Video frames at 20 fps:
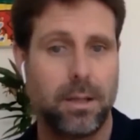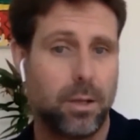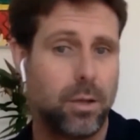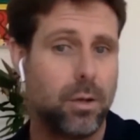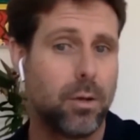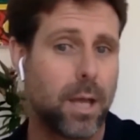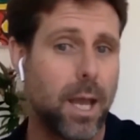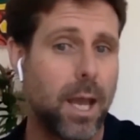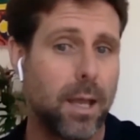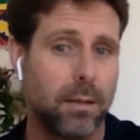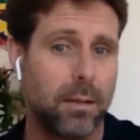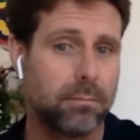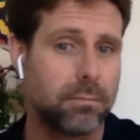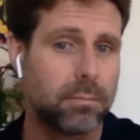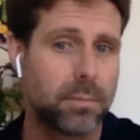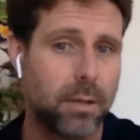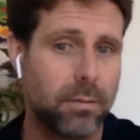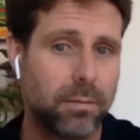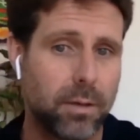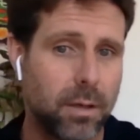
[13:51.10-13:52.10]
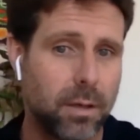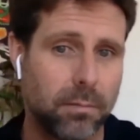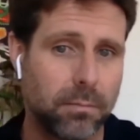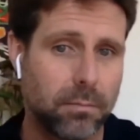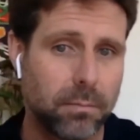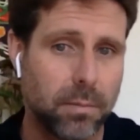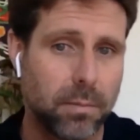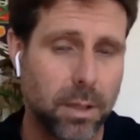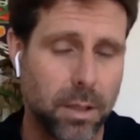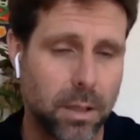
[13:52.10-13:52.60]
in the UK,
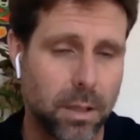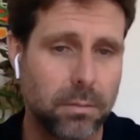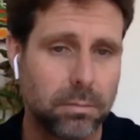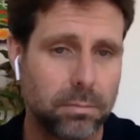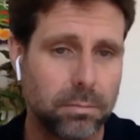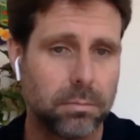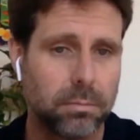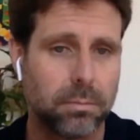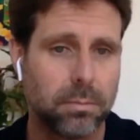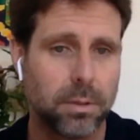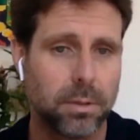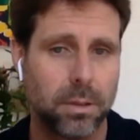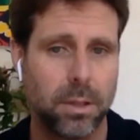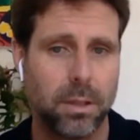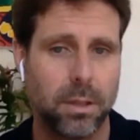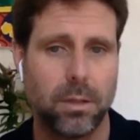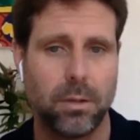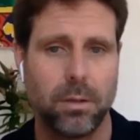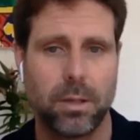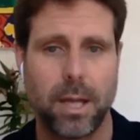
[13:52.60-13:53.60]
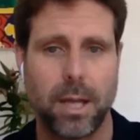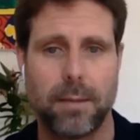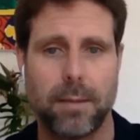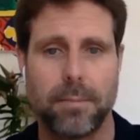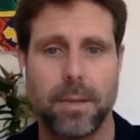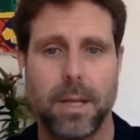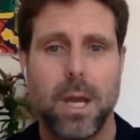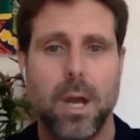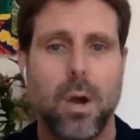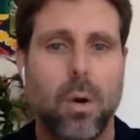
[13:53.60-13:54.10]
definitely, in the UK.
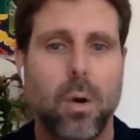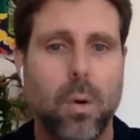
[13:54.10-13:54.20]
